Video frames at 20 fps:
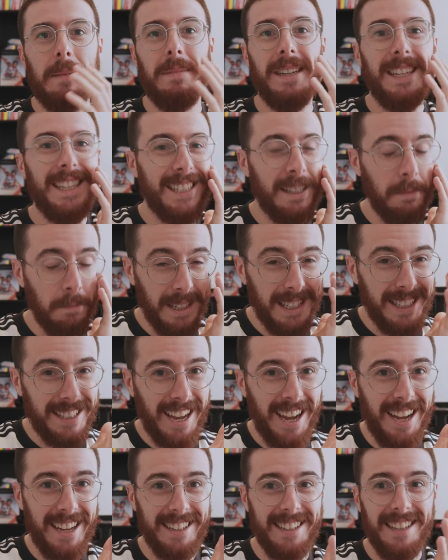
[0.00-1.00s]
but it can be
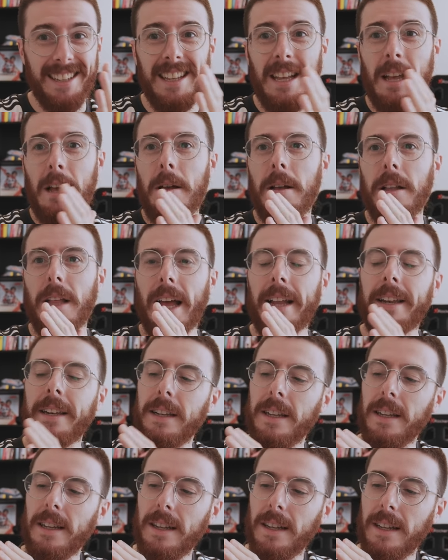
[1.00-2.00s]
done.
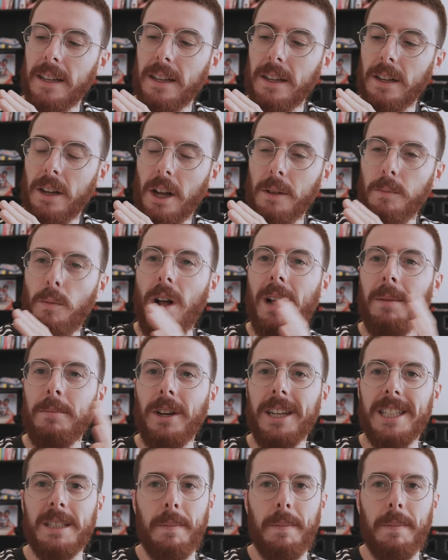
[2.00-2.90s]
And while I'm not